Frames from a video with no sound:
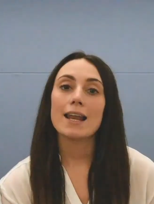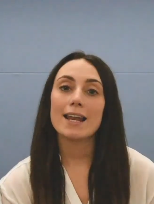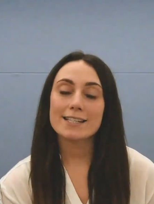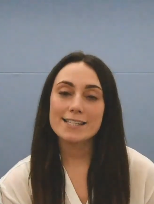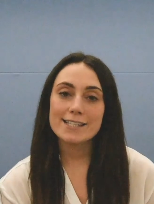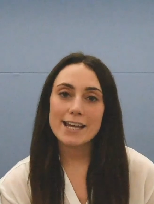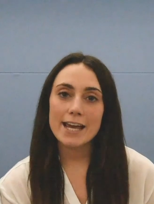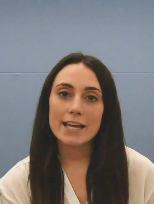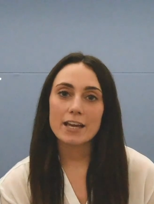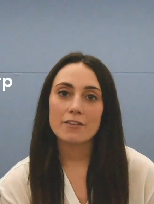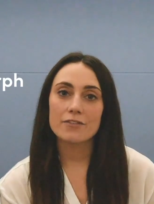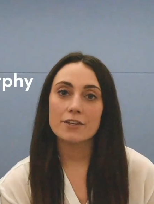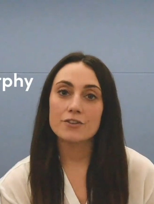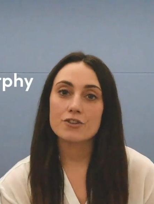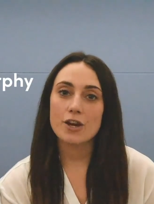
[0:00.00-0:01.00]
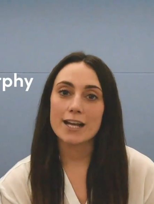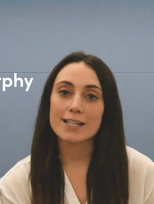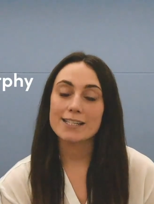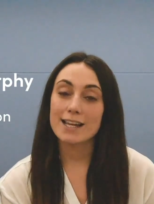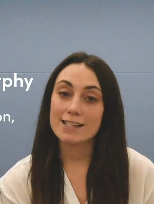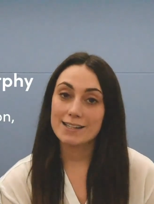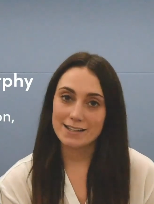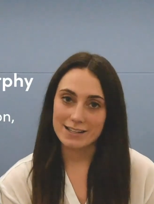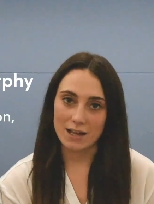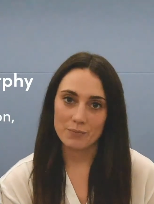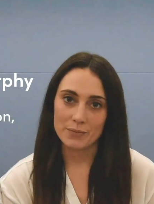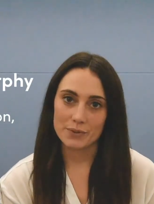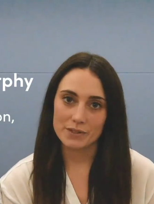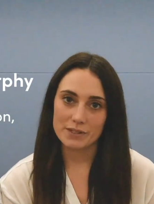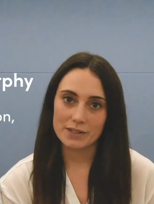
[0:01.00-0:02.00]
Let's take a few traits as
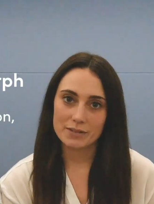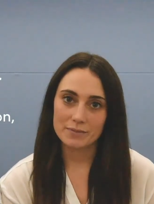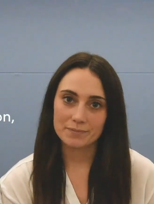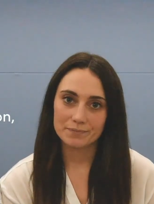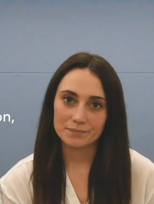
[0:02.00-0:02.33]
examples.